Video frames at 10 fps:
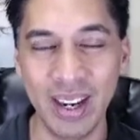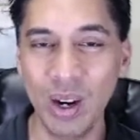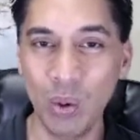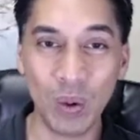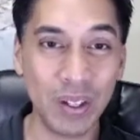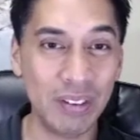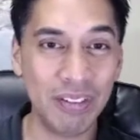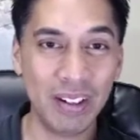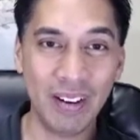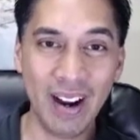We're going to
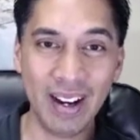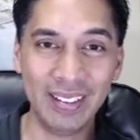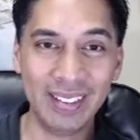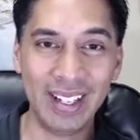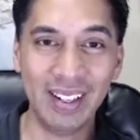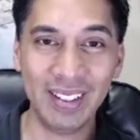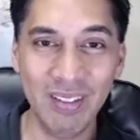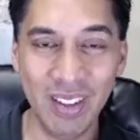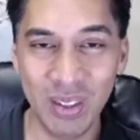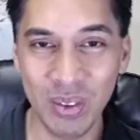figure out, and I'll give
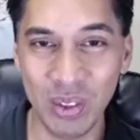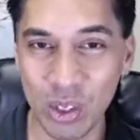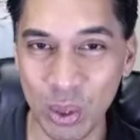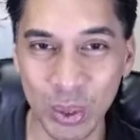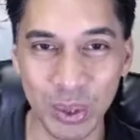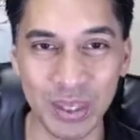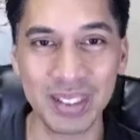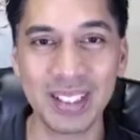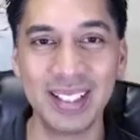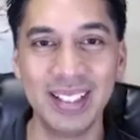you the
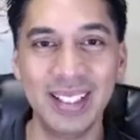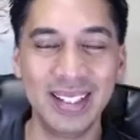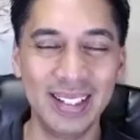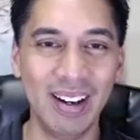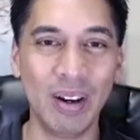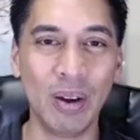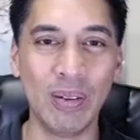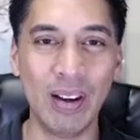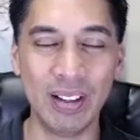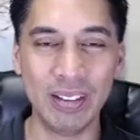tools
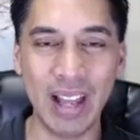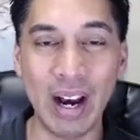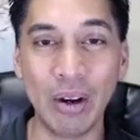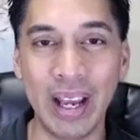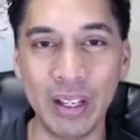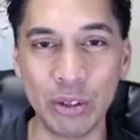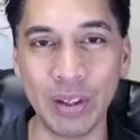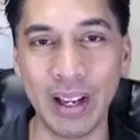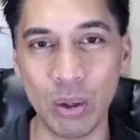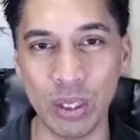on how to answer
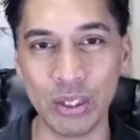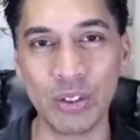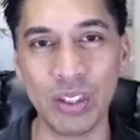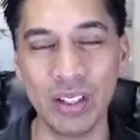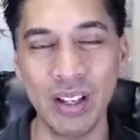that question.